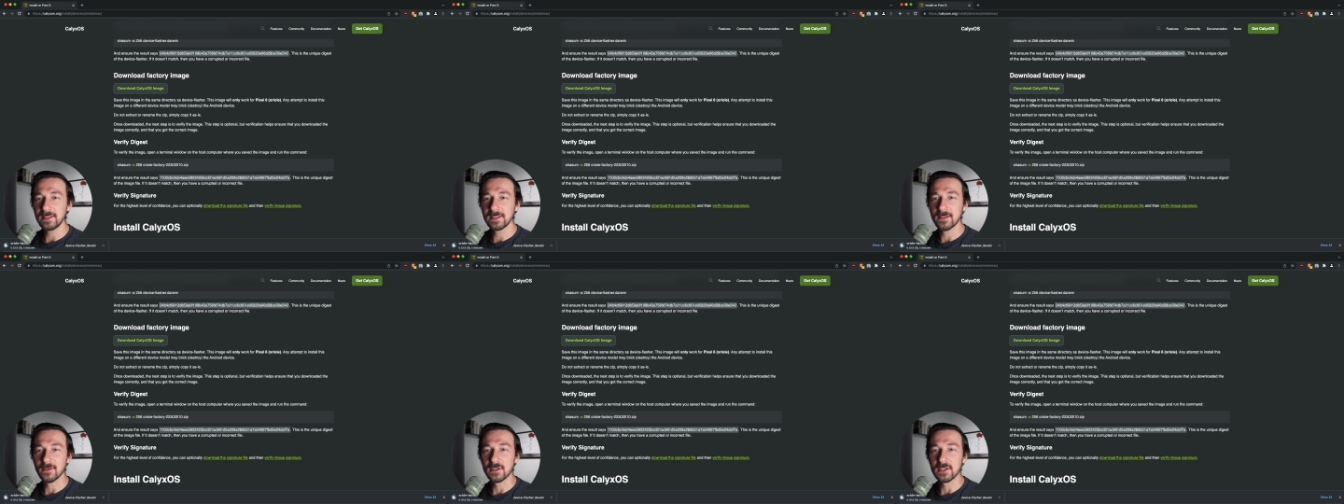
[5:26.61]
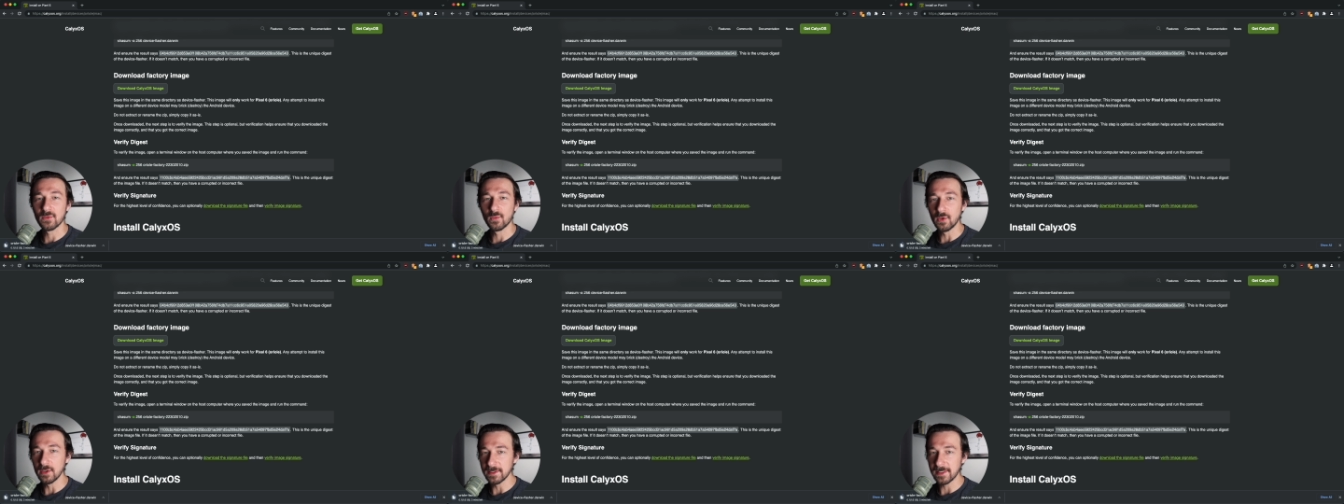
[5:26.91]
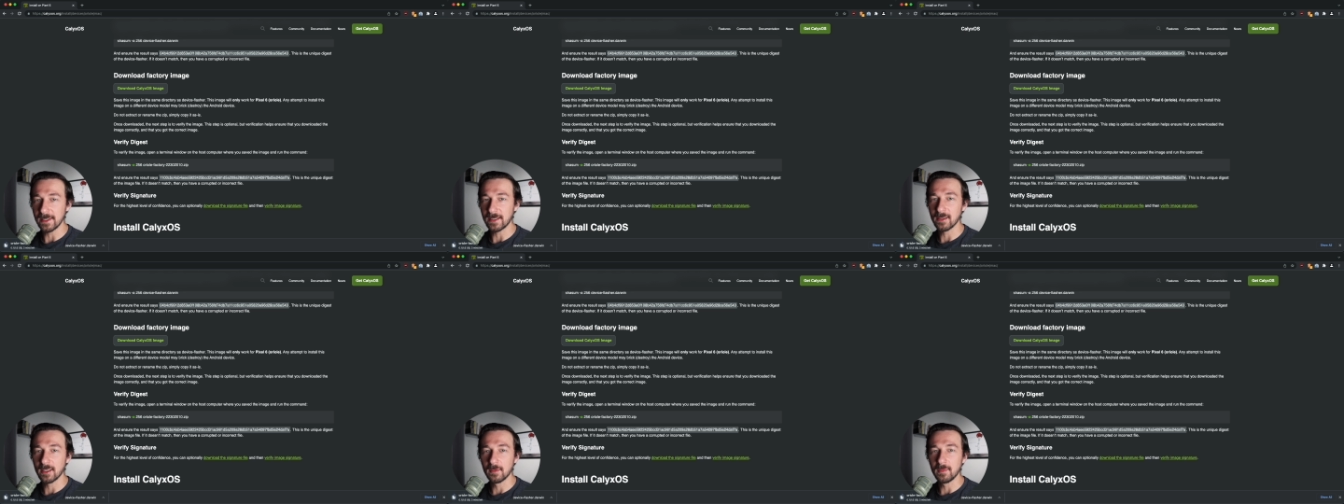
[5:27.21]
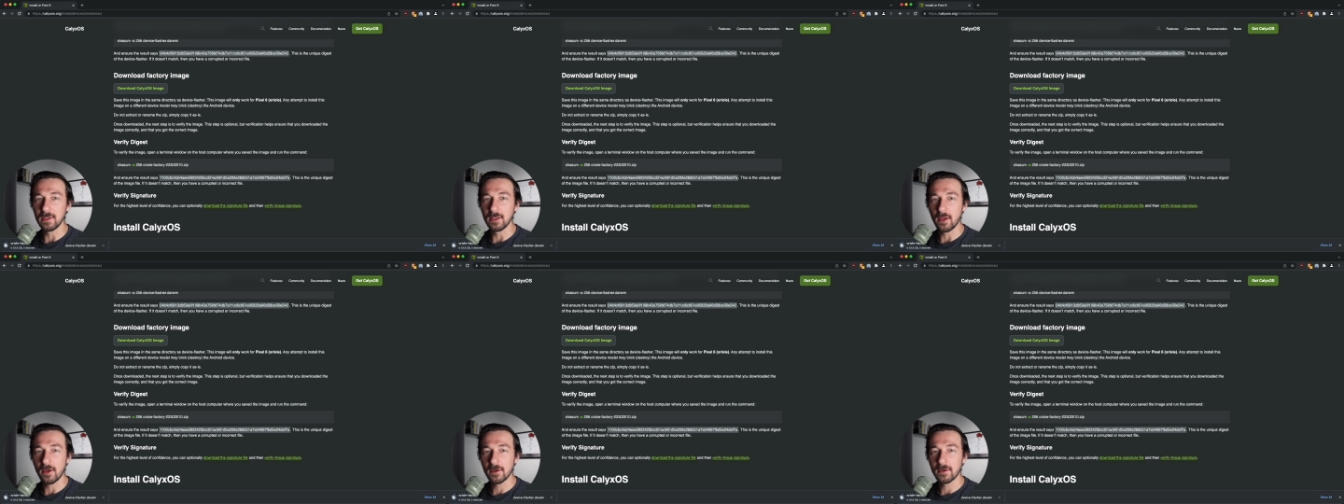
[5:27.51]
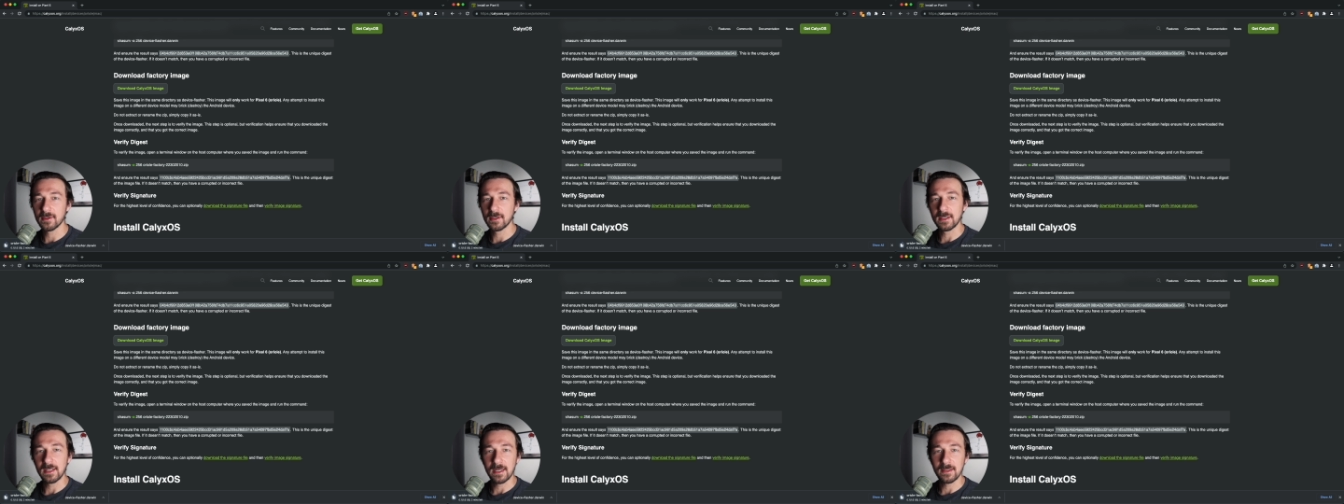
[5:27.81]
so this will take a little bit
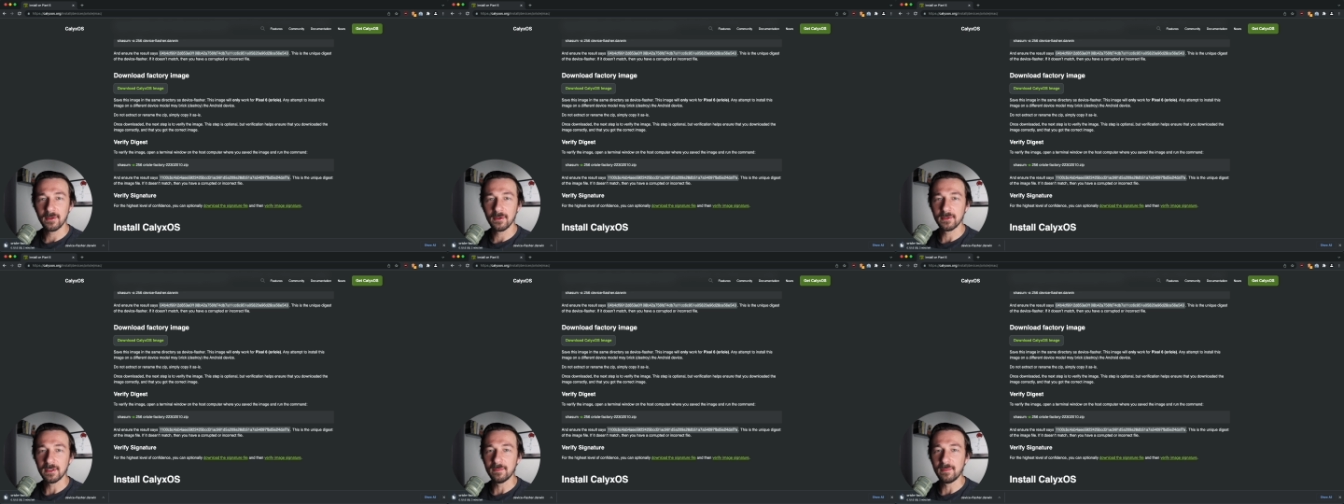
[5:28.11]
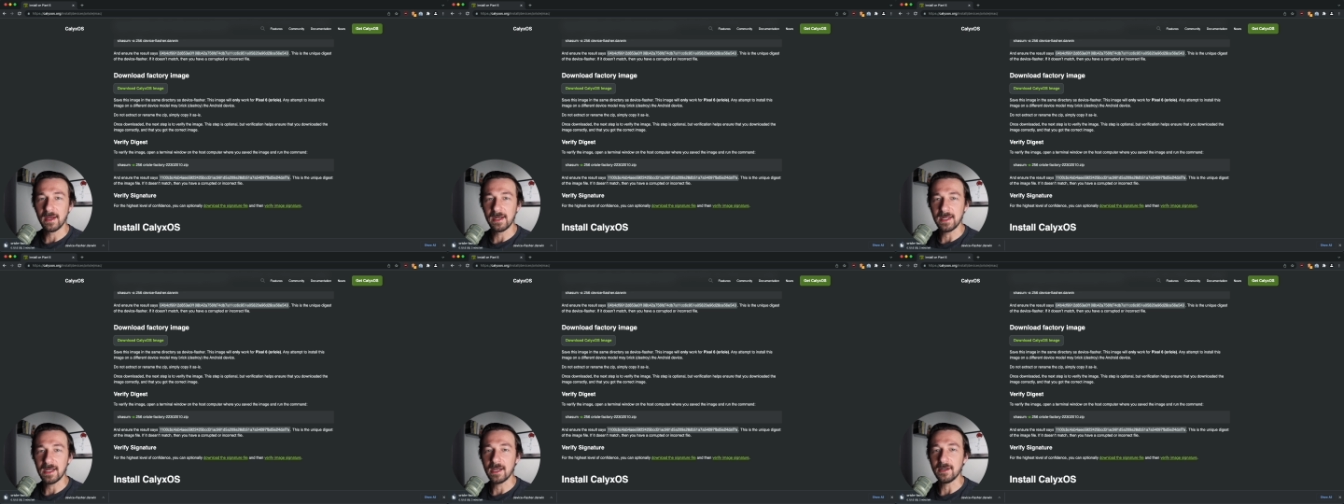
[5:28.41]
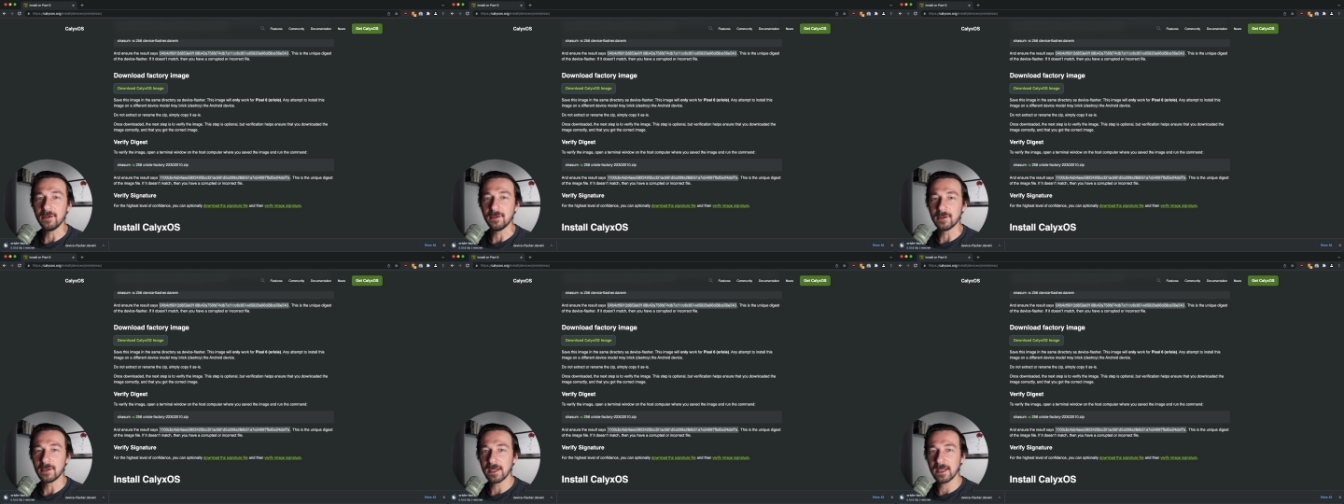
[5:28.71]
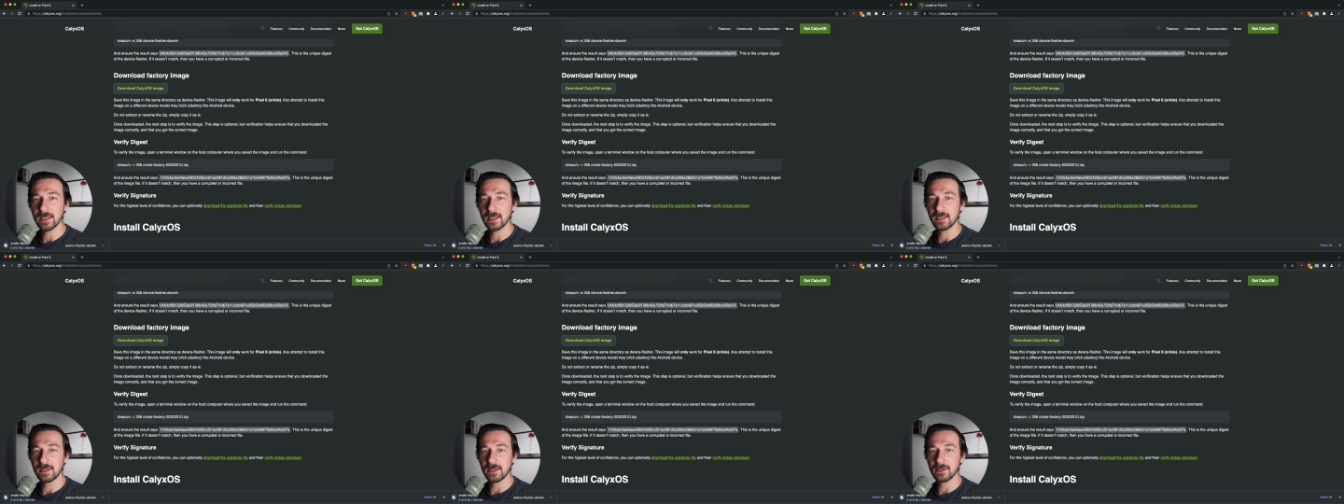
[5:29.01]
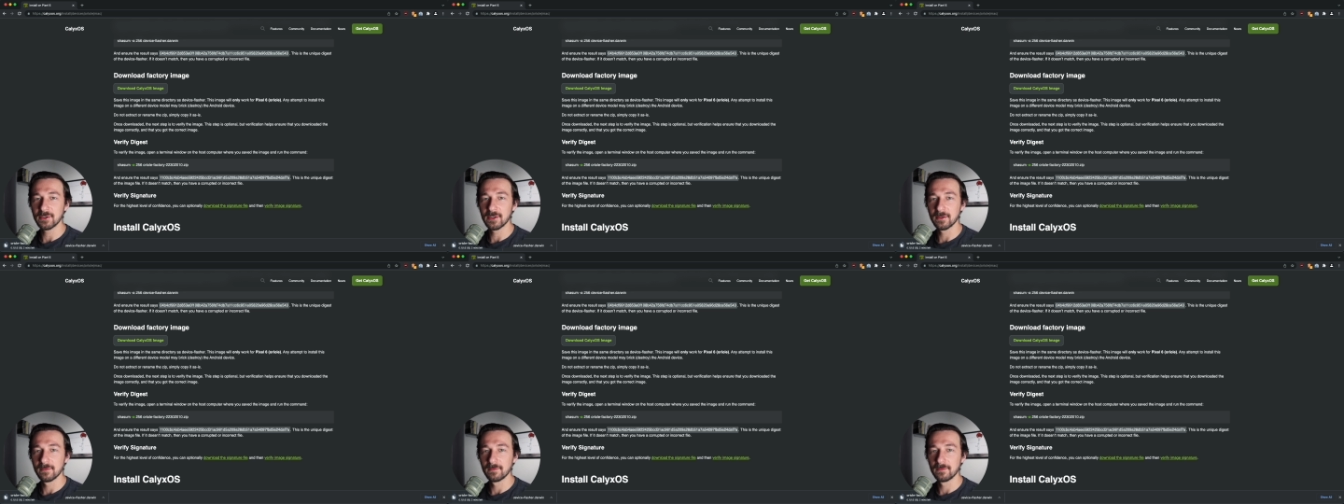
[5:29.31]
longer to download depending on your internet
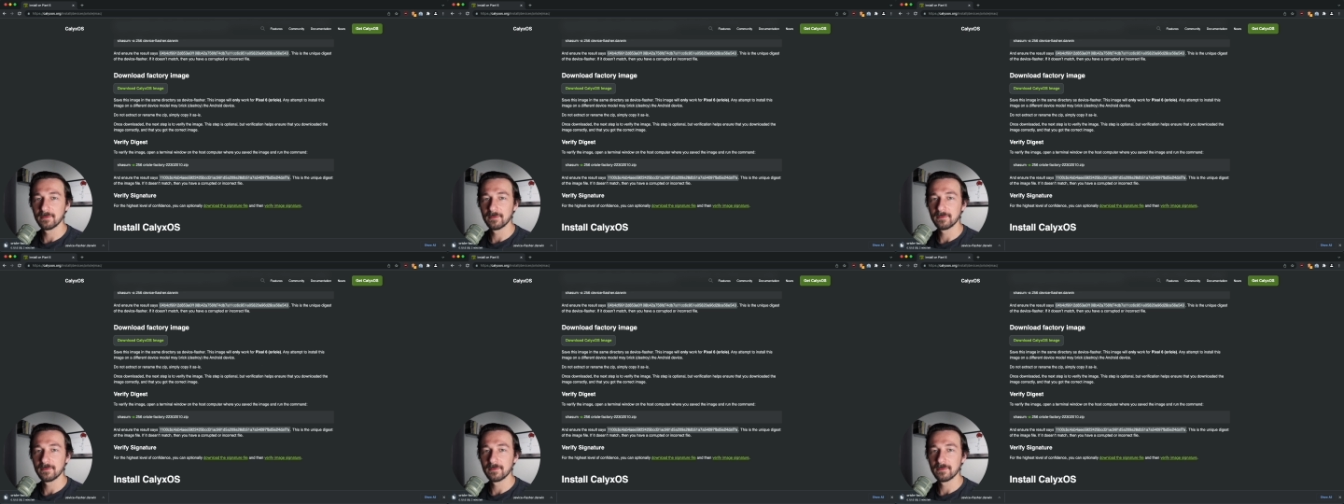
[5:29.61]
connection.